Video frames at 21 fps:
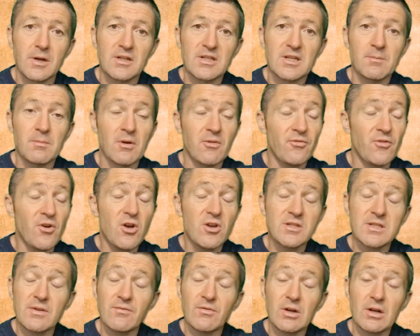I did my
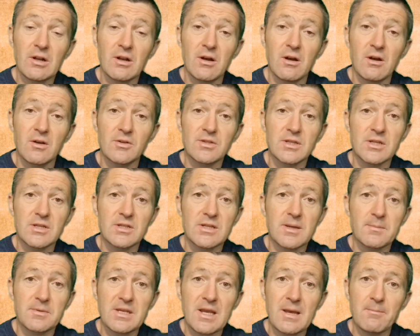first ever class in
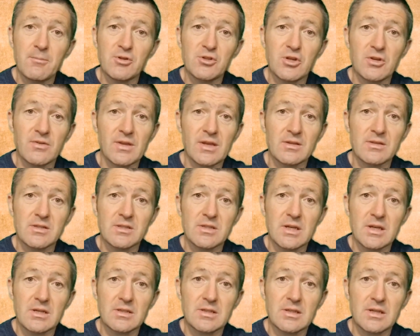September
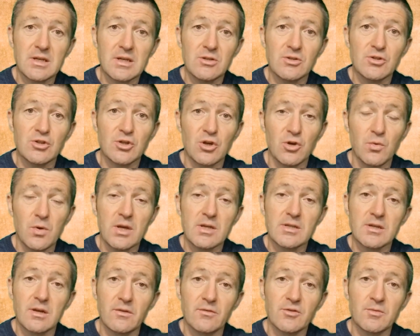2016, two
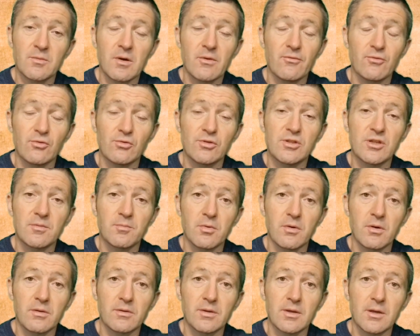weeks after my 40th
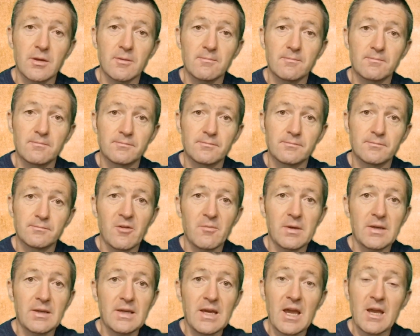birthday and I've
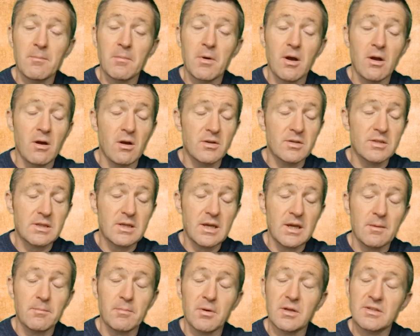been getting my ass
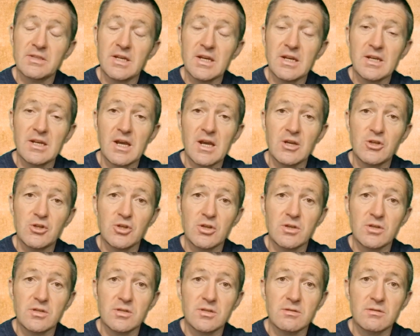kicked by
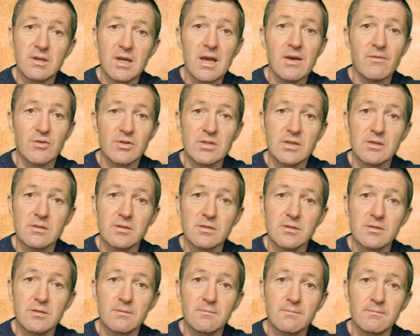teenagers ever
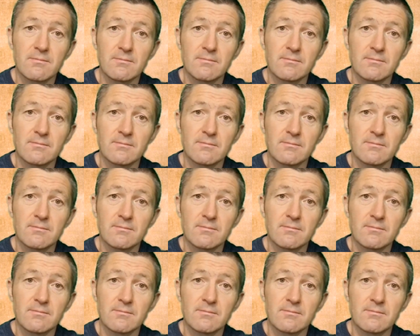since.